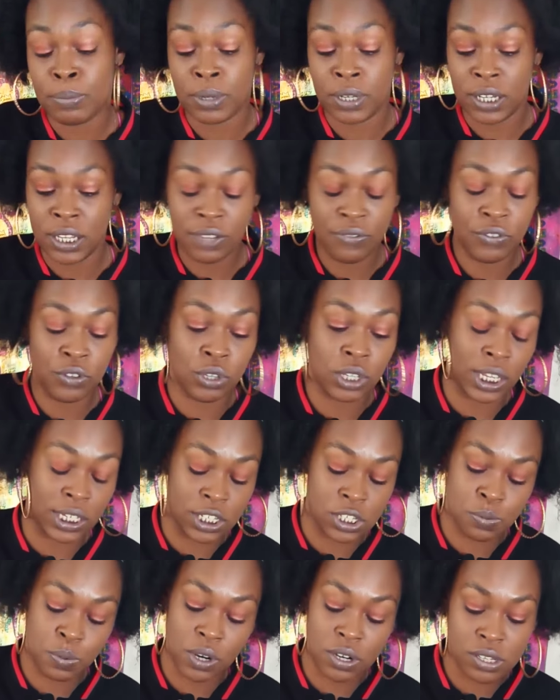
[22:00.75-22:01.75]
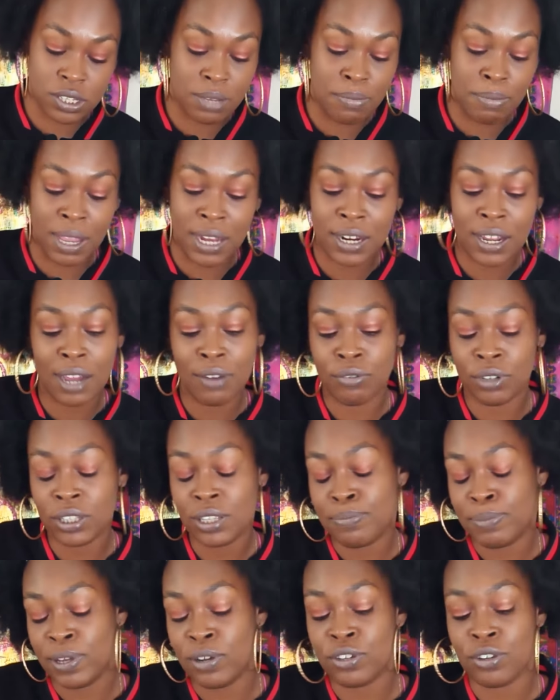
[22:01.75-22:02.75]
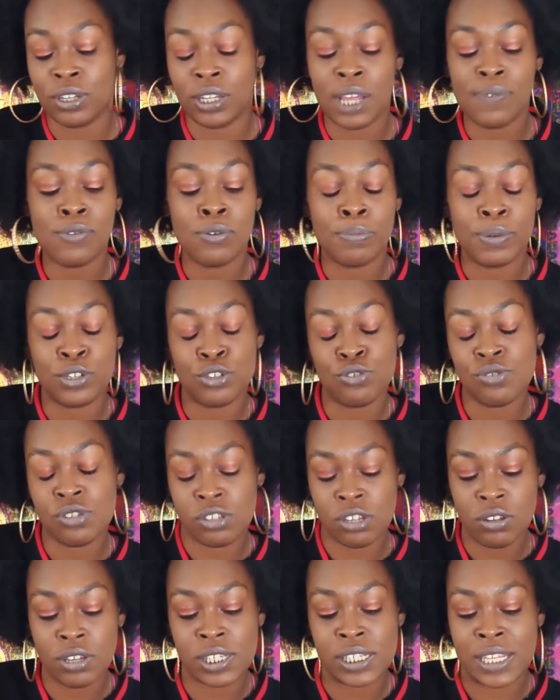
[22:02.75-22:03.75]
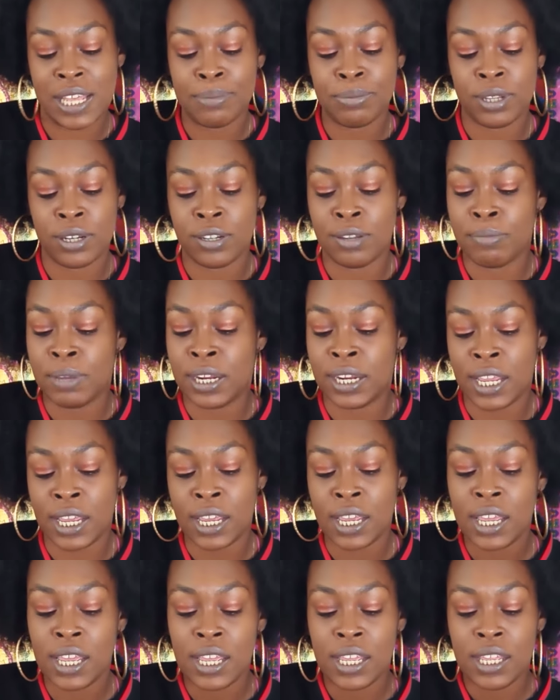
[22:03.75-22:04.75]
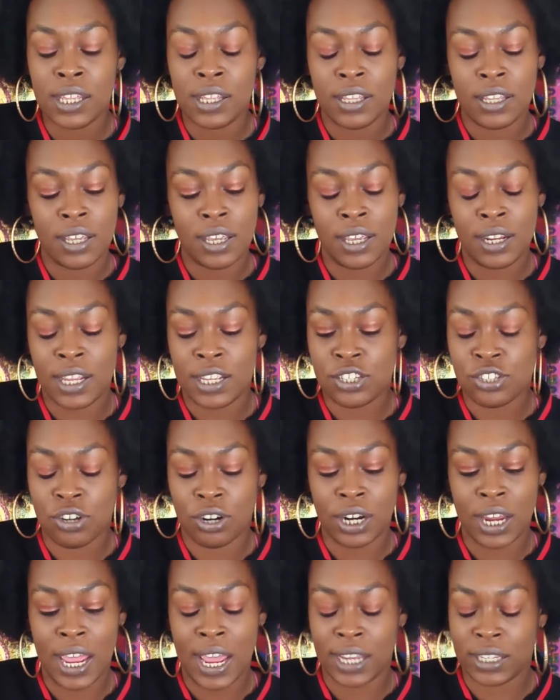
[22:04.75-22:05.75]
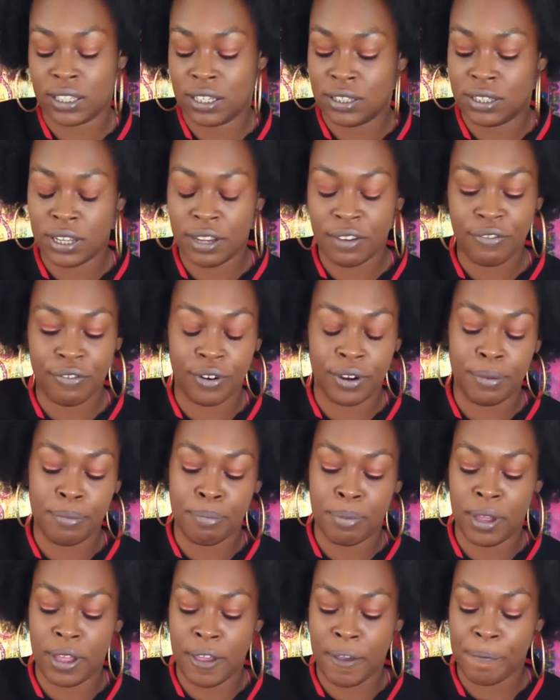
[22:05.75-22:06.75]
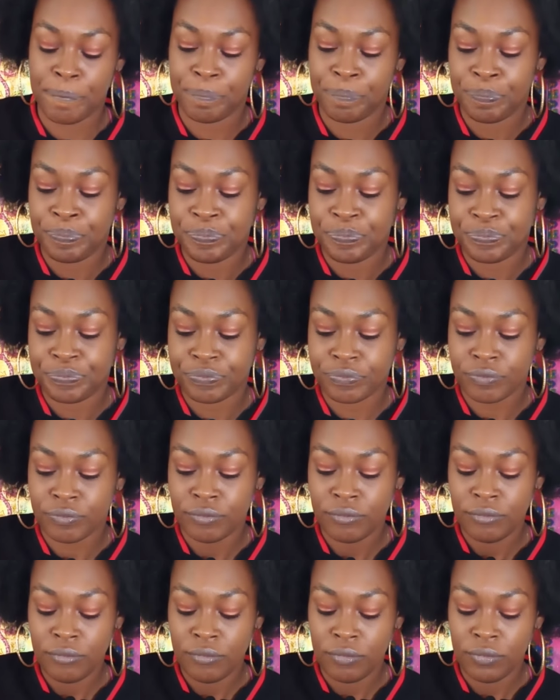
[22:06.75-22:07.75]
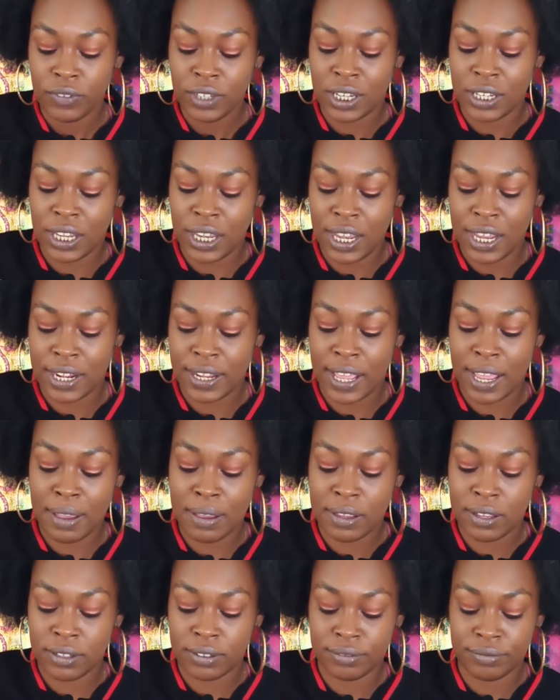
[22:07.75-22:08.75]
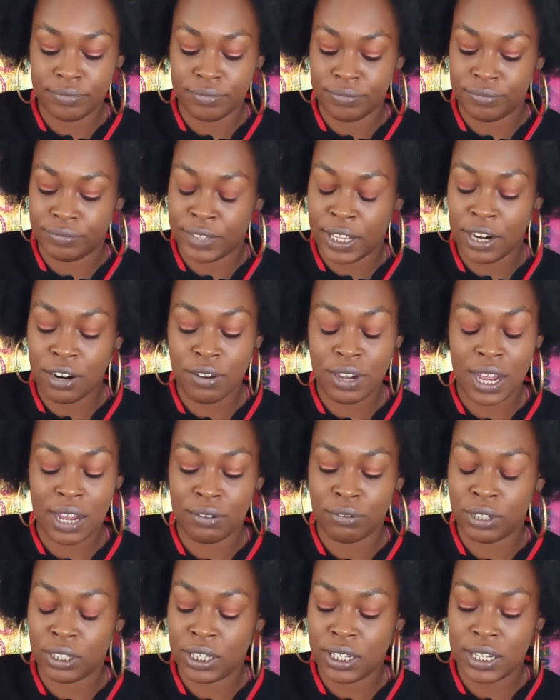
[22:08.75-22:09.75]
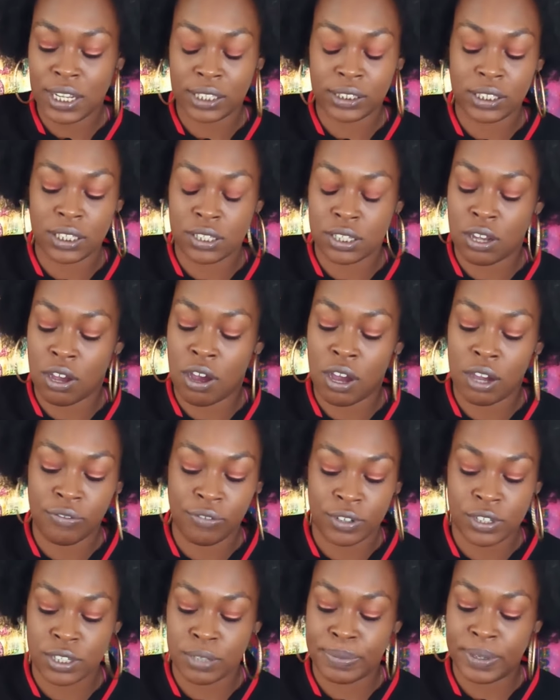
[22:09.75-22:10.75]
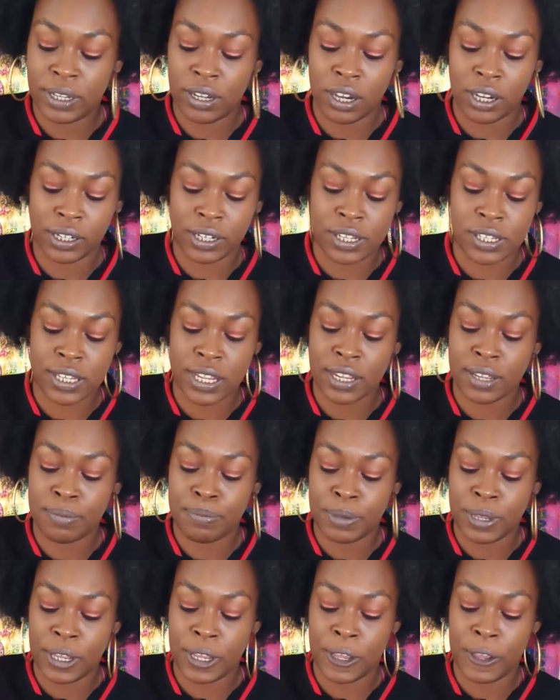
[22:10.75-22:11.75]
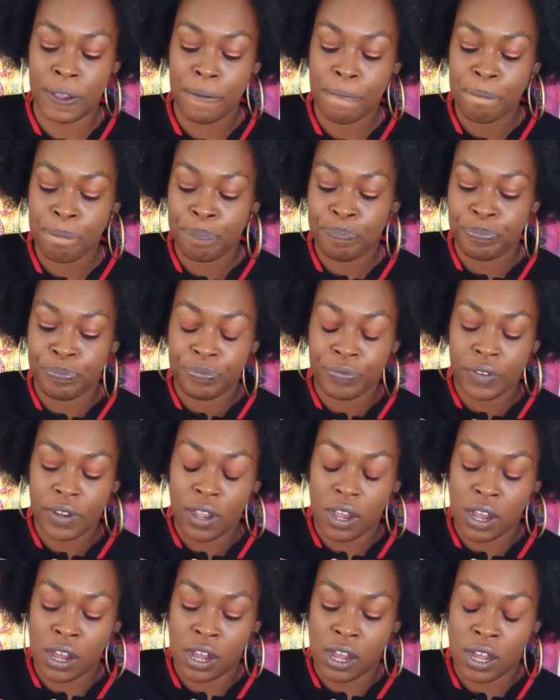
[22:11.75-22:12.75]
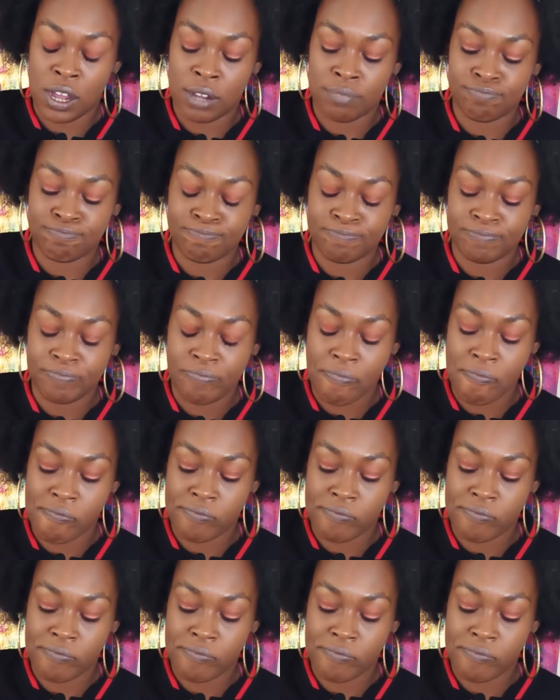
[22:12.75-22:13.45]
beneath you. Like this person may not really be on your level, but you still accepted them, and they started acting different. But yeah, they don't got really nothing to offer, to be honest. They could be holding